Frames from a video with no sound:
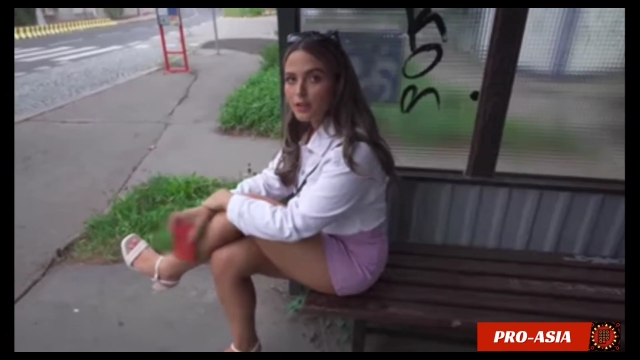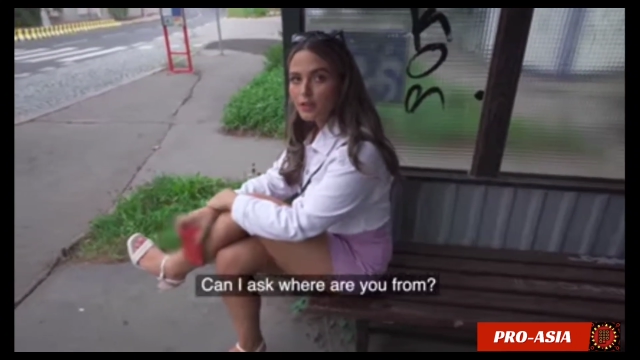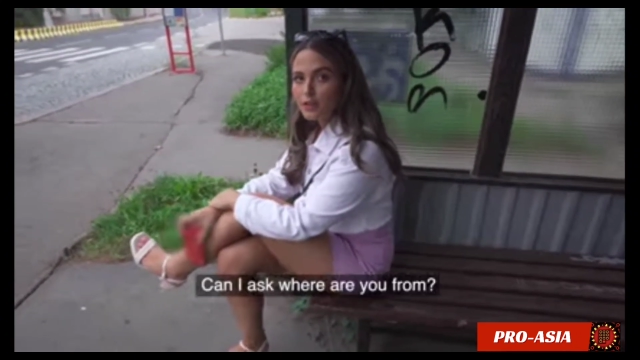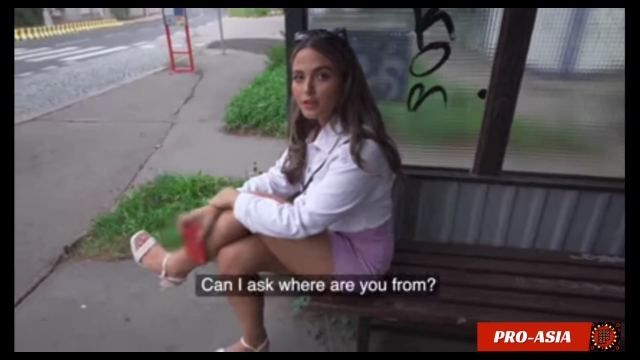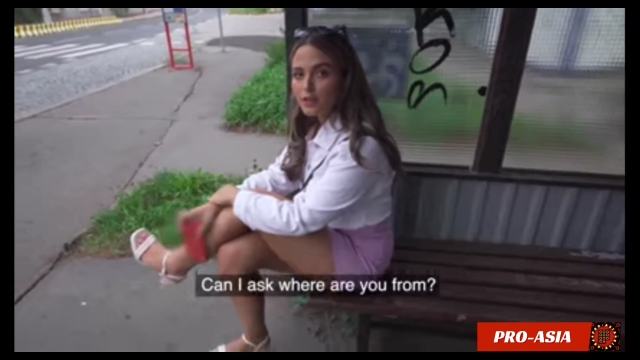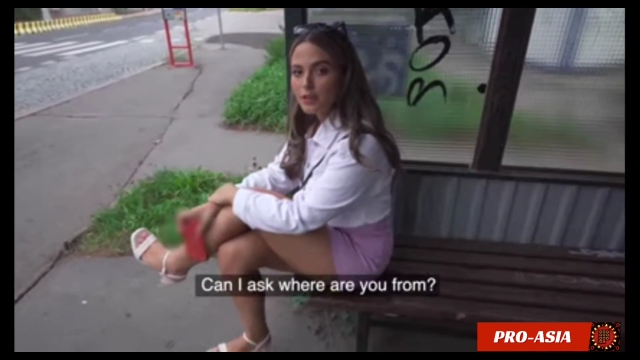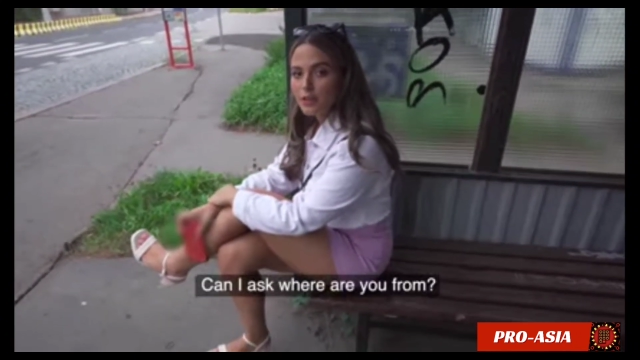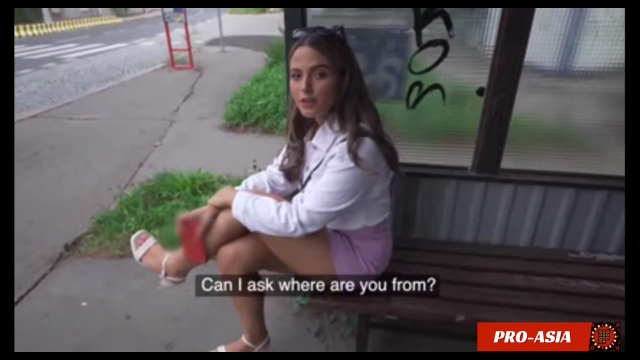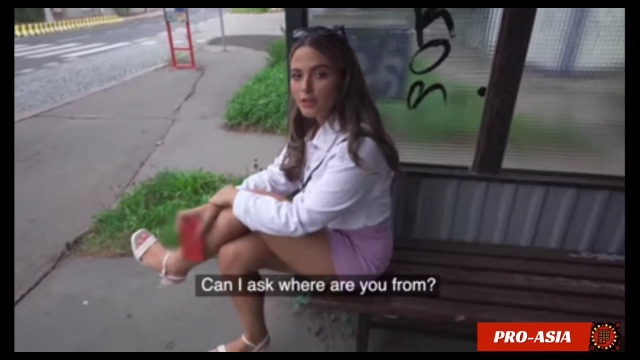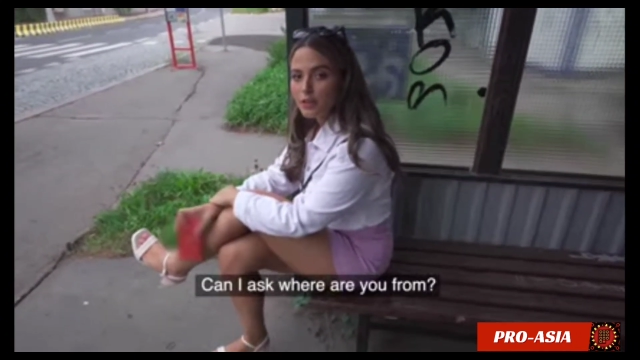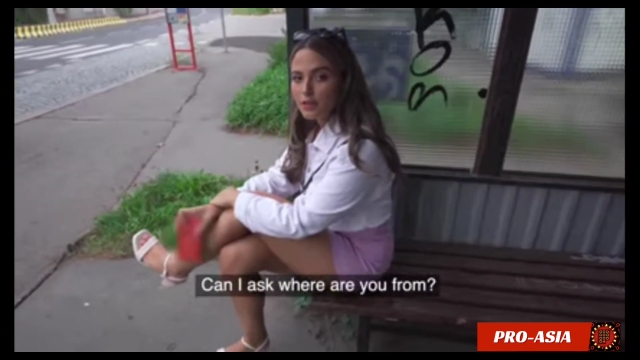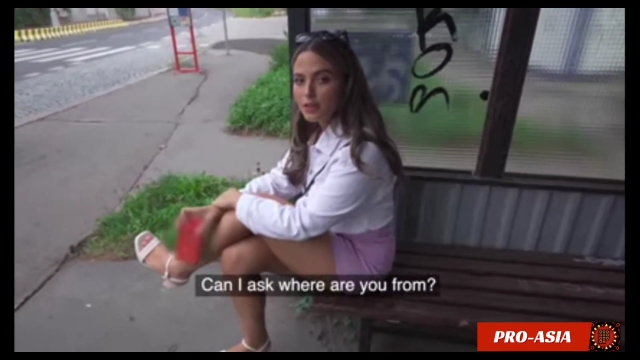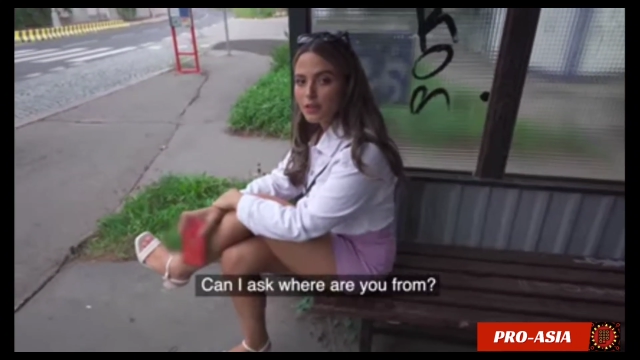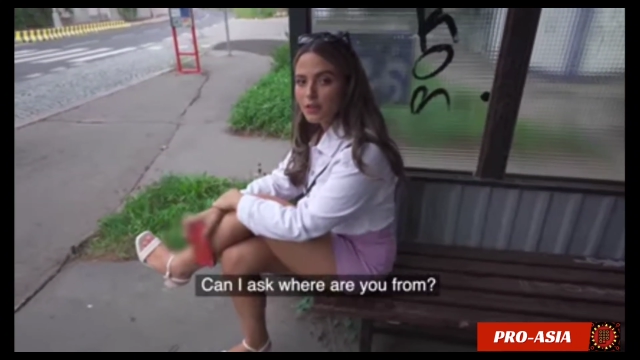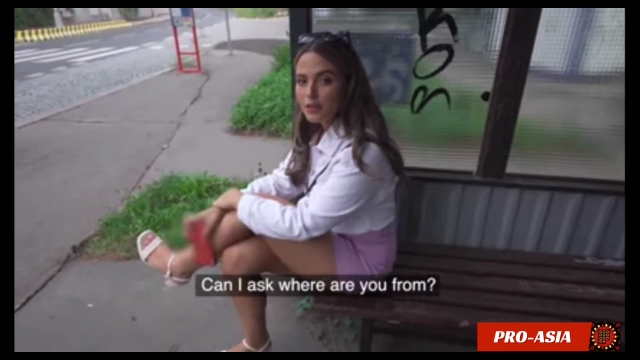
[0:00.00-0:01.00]
can I ask where you're
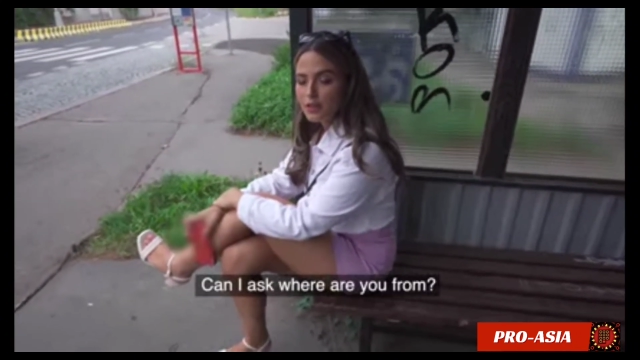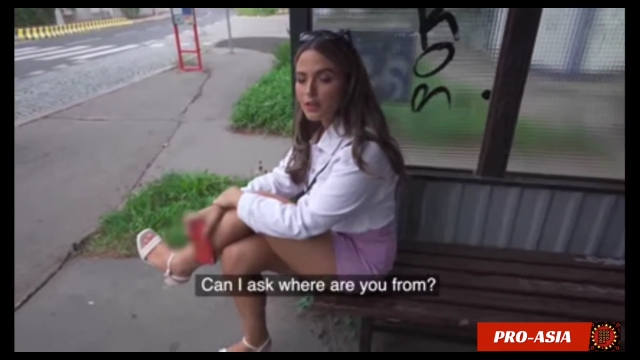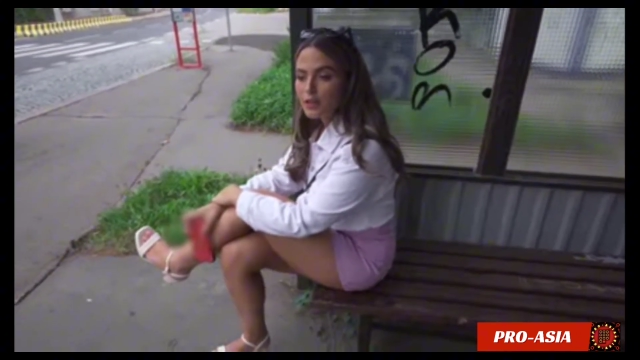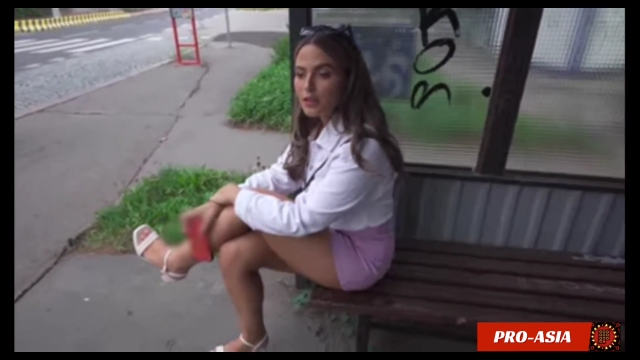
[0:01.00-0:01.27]
from?